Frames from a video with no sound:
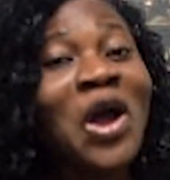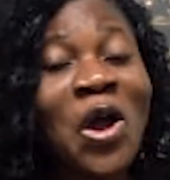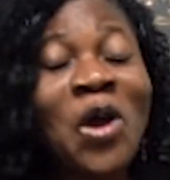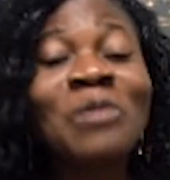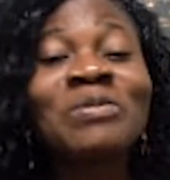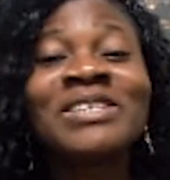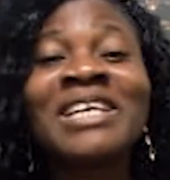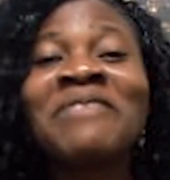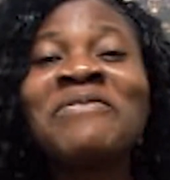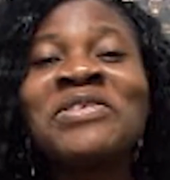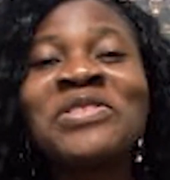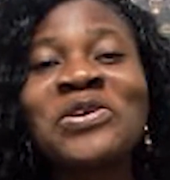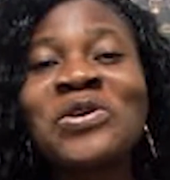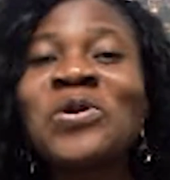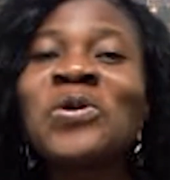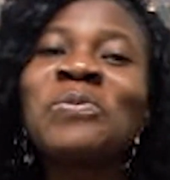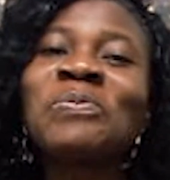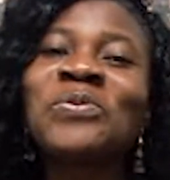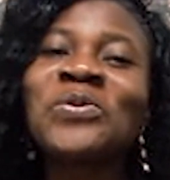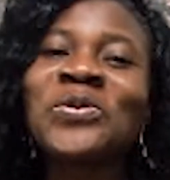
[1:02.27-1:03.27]
Observing the
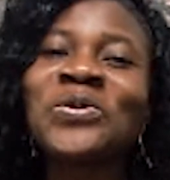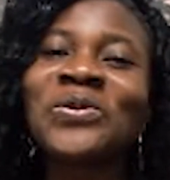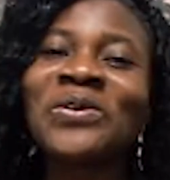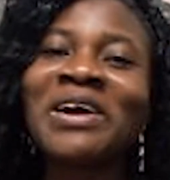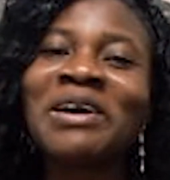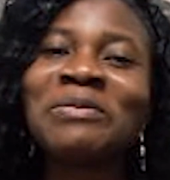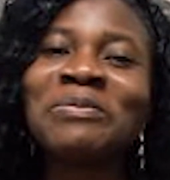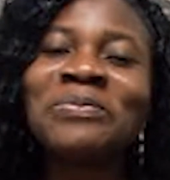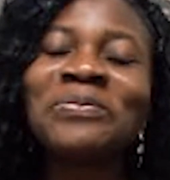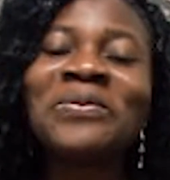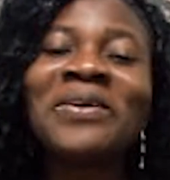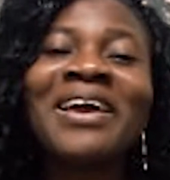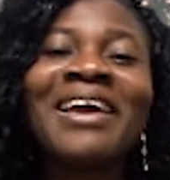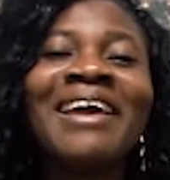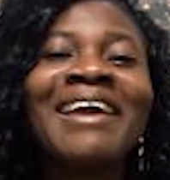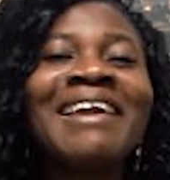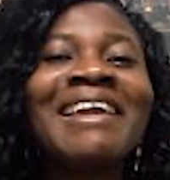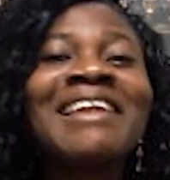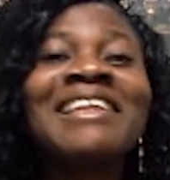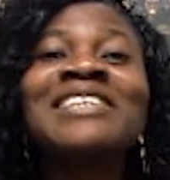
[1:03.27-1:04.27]
whole program,
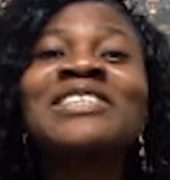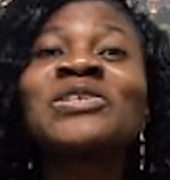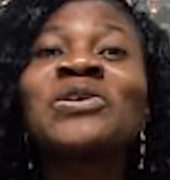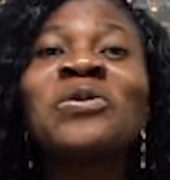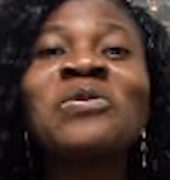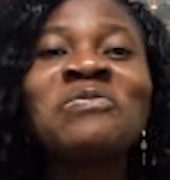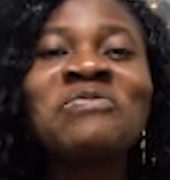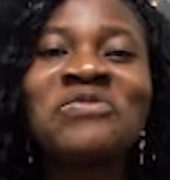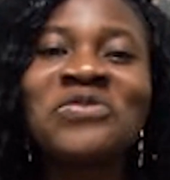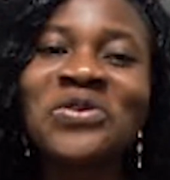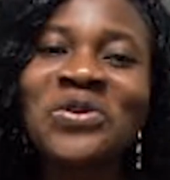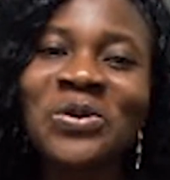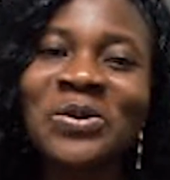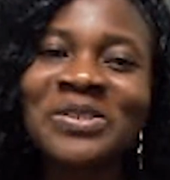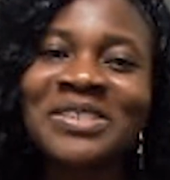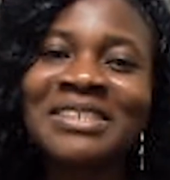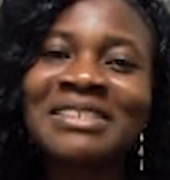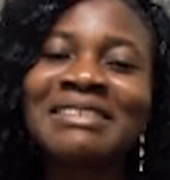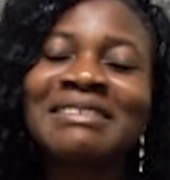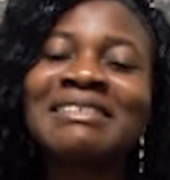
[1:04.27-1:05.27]
it is obvious
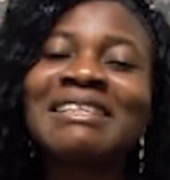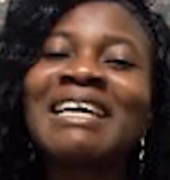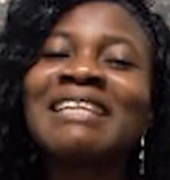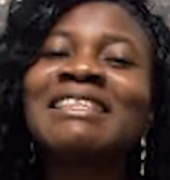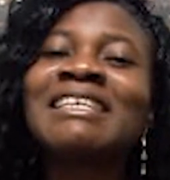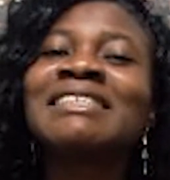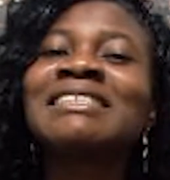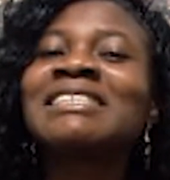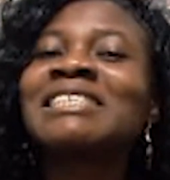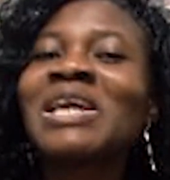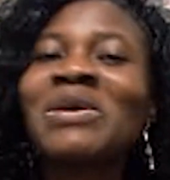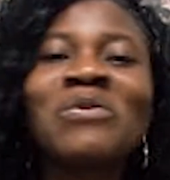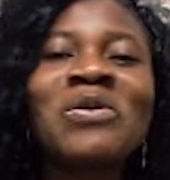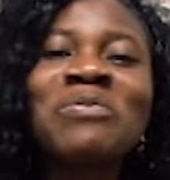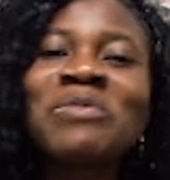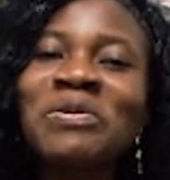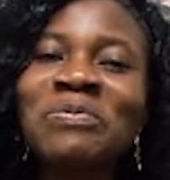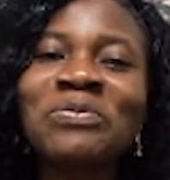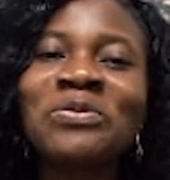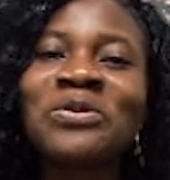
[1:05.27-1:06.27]
that the
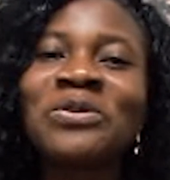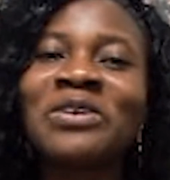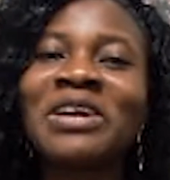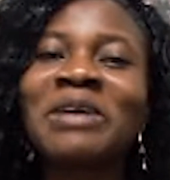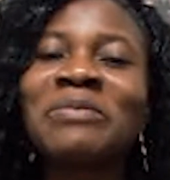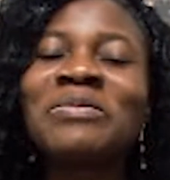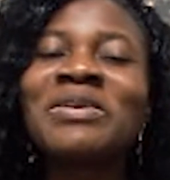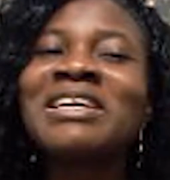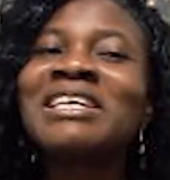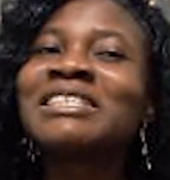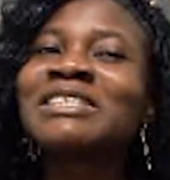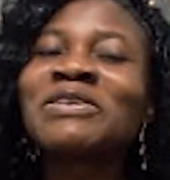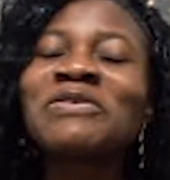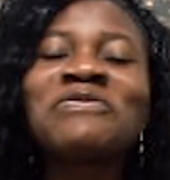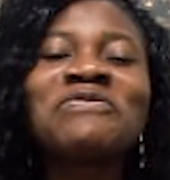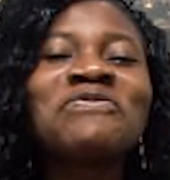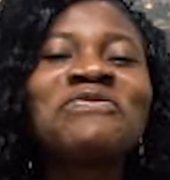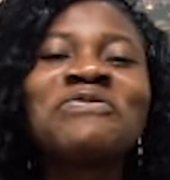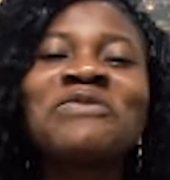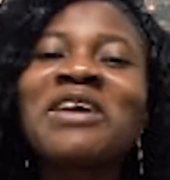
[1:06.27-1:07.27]
TechWomen program is a
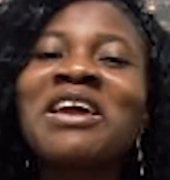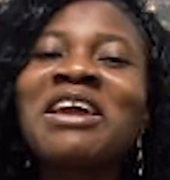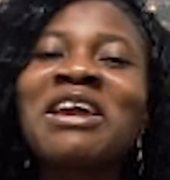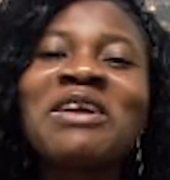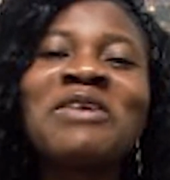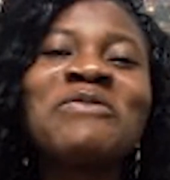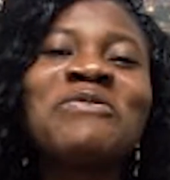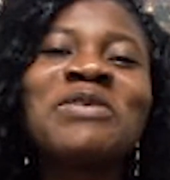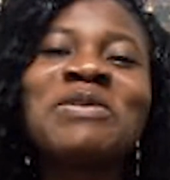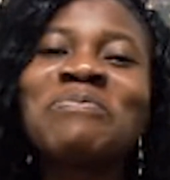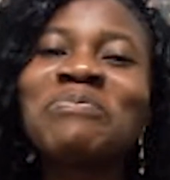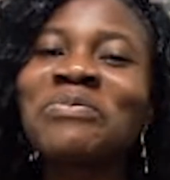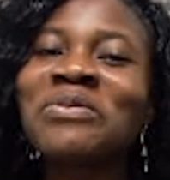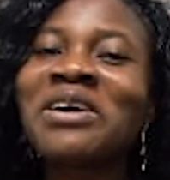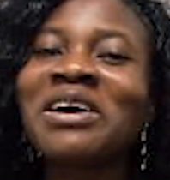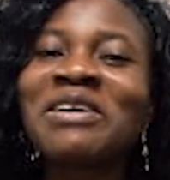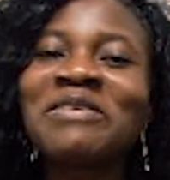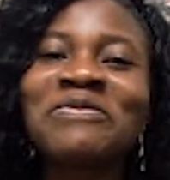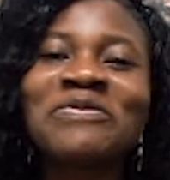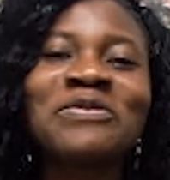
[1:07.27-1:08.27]
very
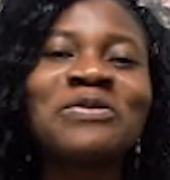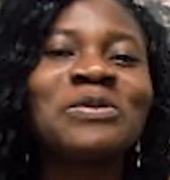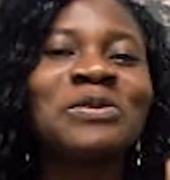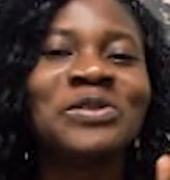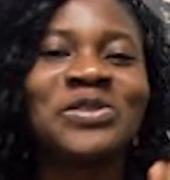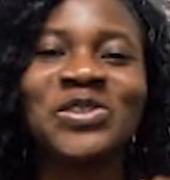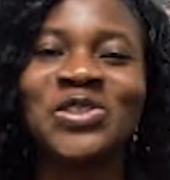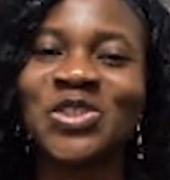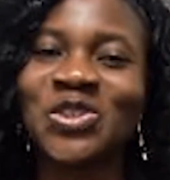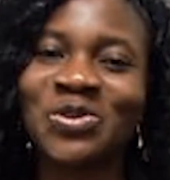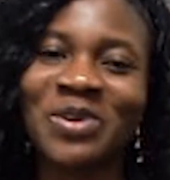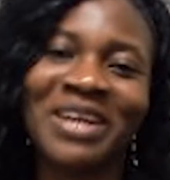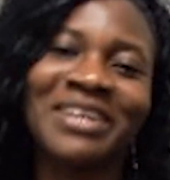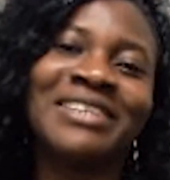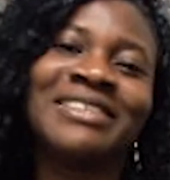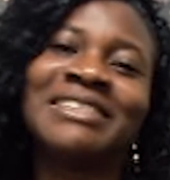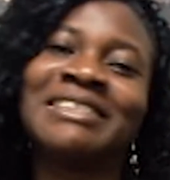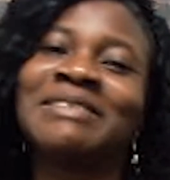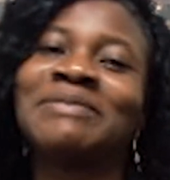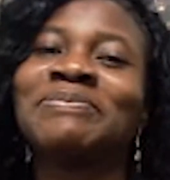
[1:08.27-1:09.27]
powerful
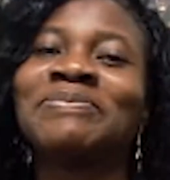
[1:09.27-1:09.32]
strategy.